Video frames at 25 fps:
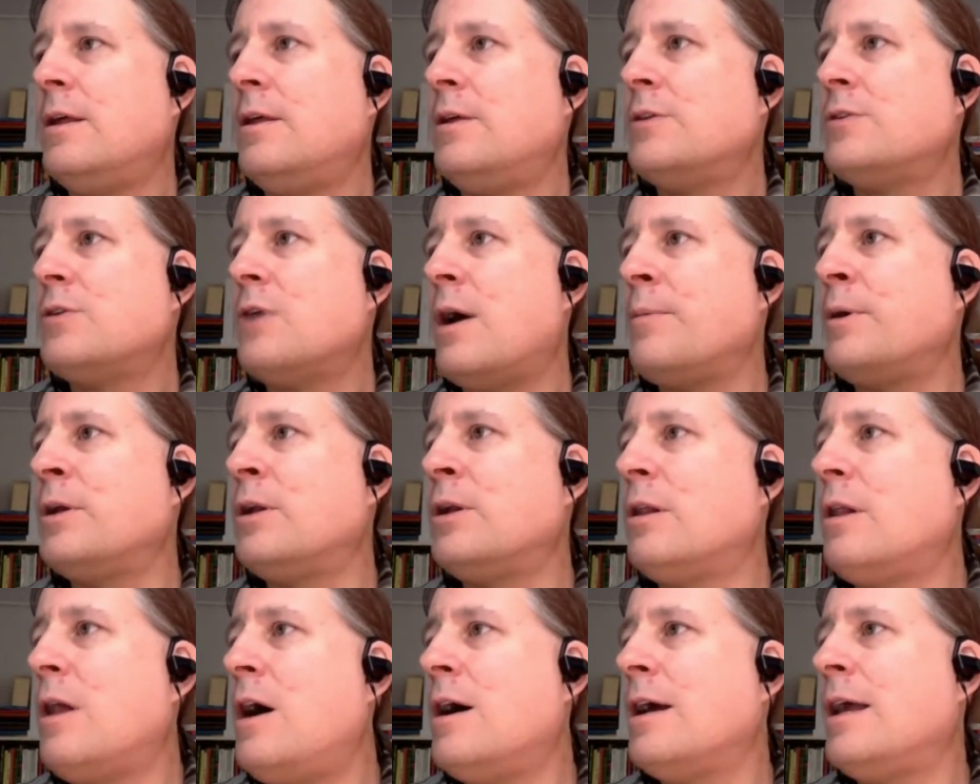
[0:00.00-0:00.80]
So I'm going to
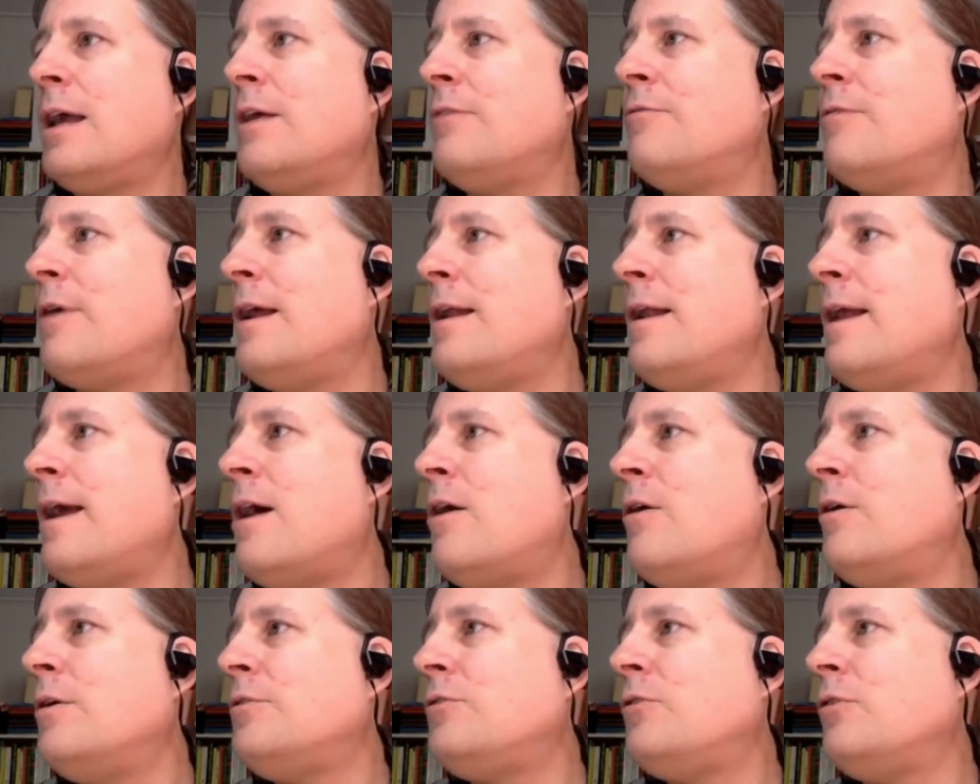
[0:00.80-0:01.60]
log in right
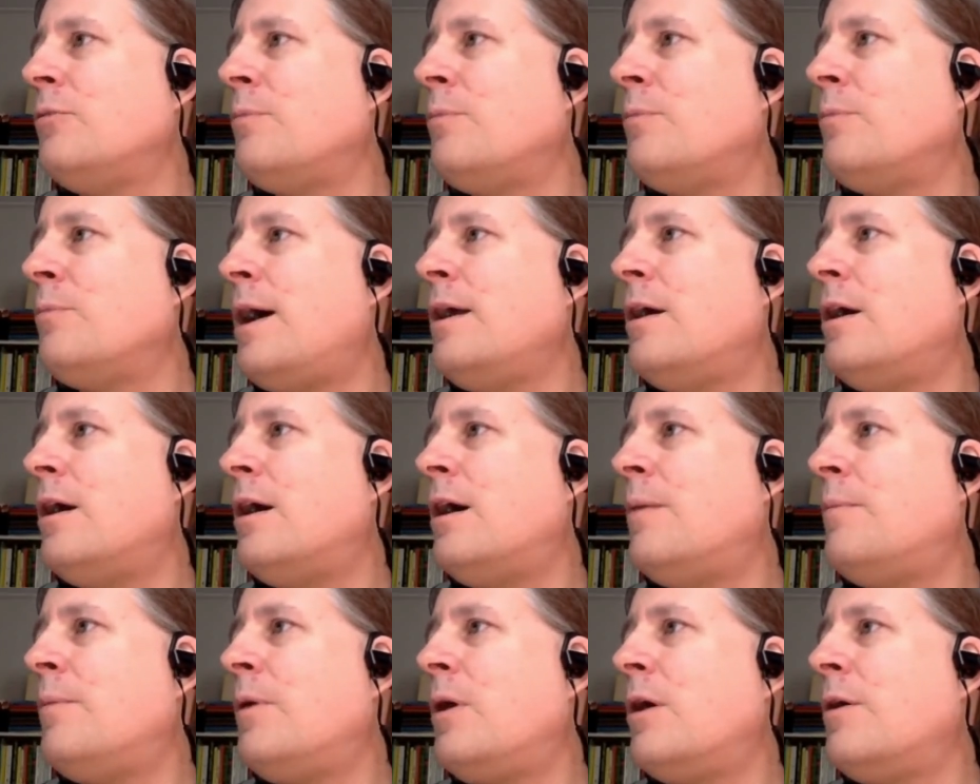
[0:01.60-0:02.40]
now to my
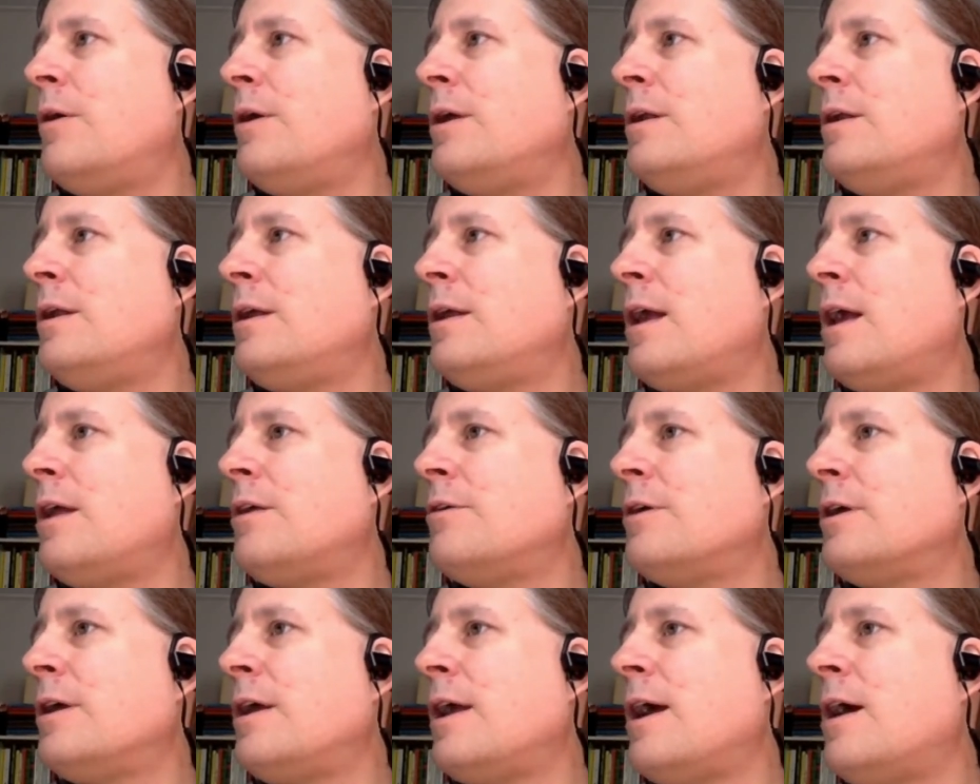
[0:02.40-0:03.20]
RE
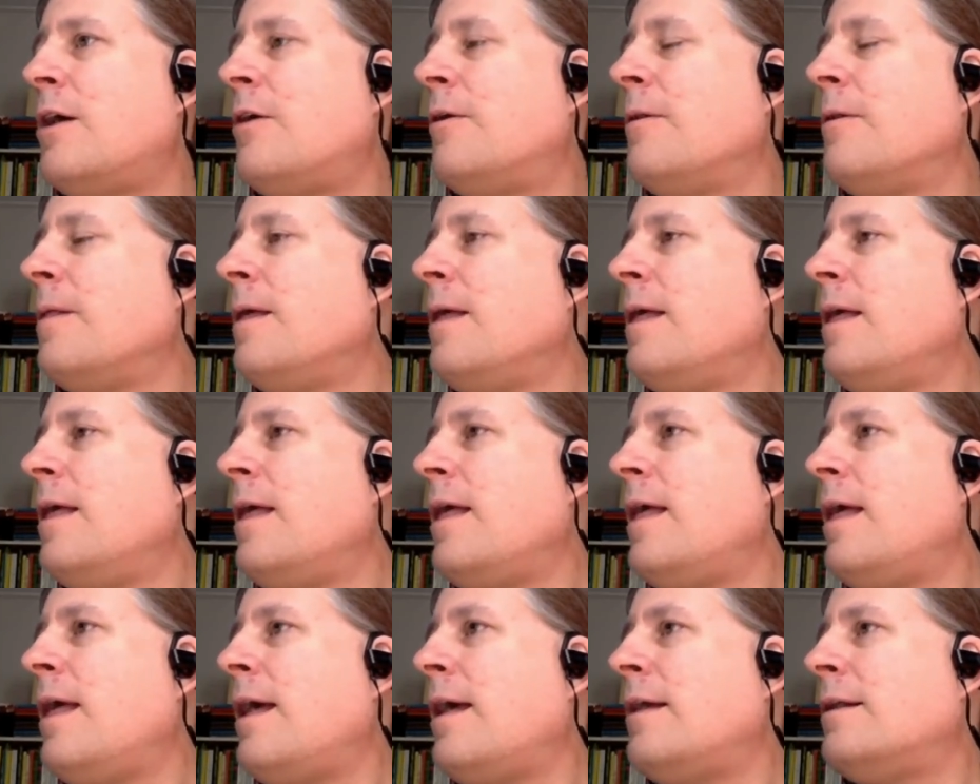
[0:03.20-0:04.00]
Indicator account
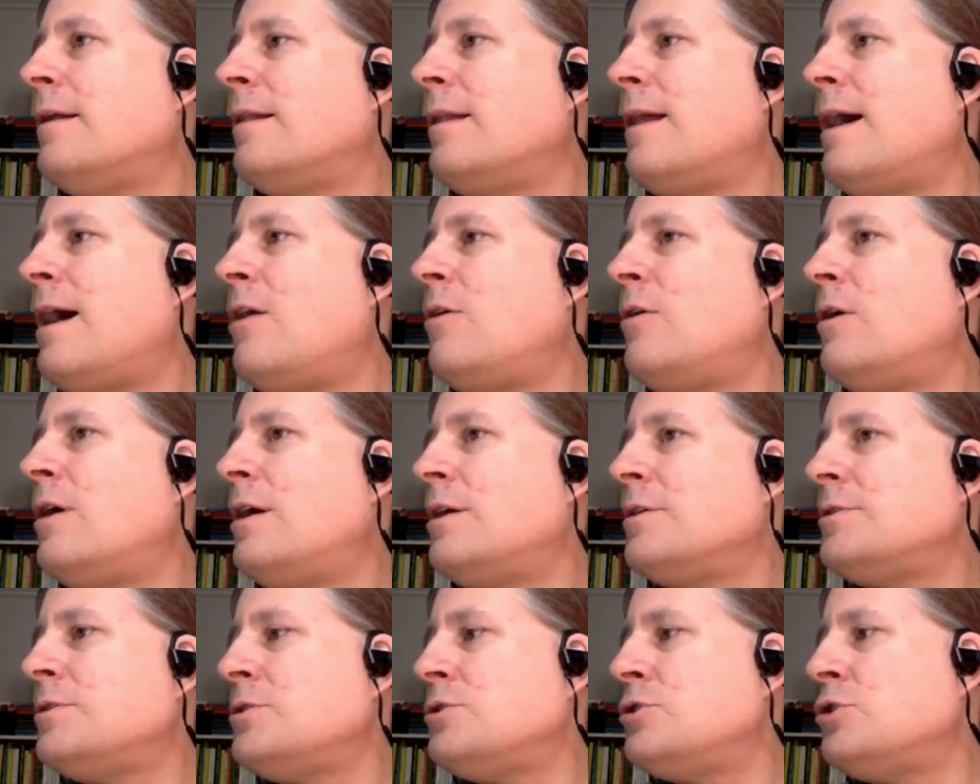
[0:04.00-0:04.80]
and allow
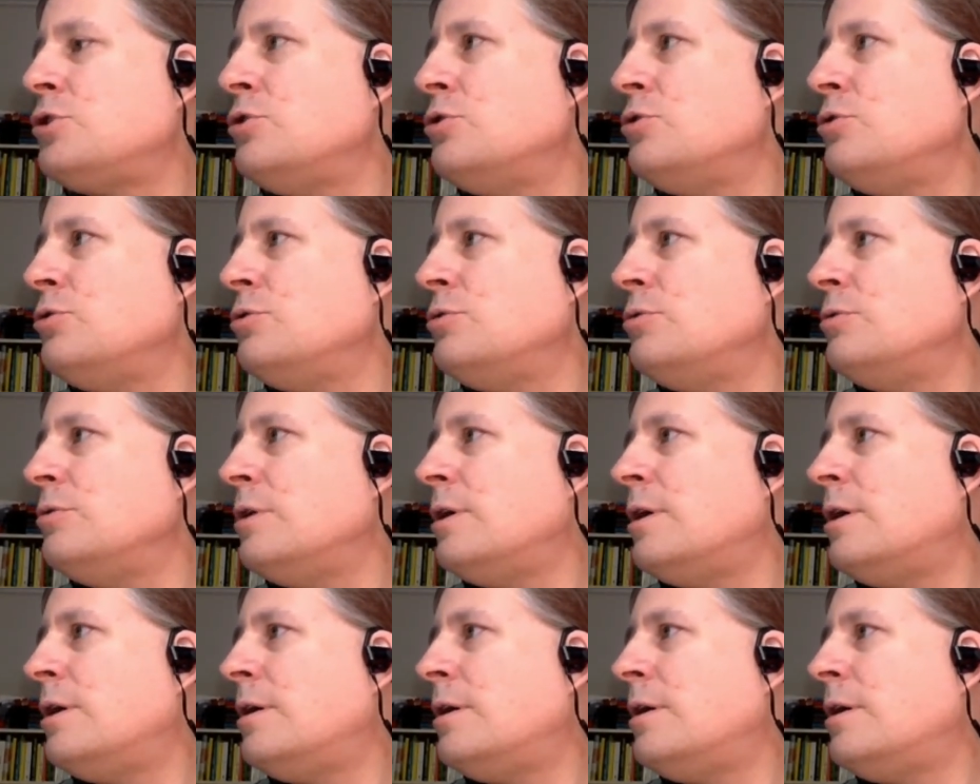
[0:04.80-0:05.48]
us to